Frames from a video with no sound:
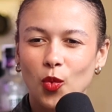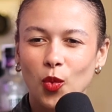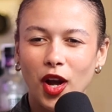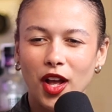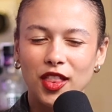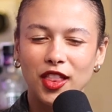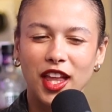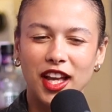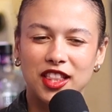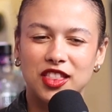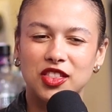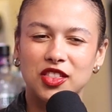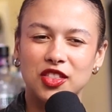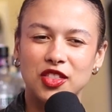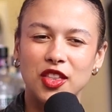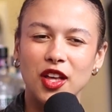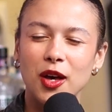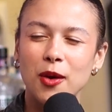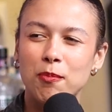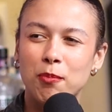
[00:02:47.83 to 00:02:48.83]
What like
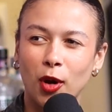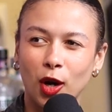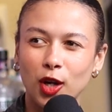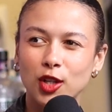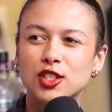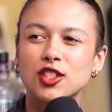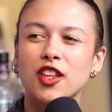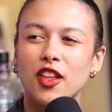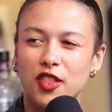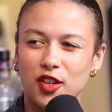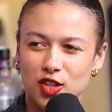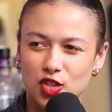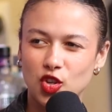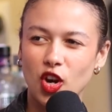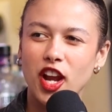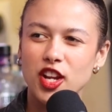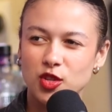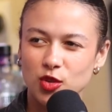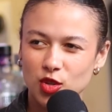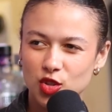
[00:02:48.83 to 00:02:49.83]
the person that they're
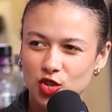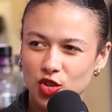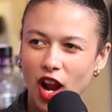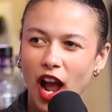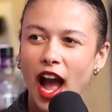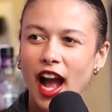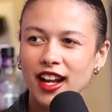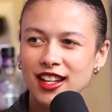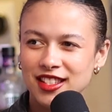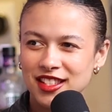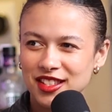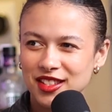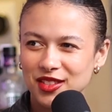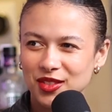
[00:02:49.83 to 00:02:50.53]
trying to attract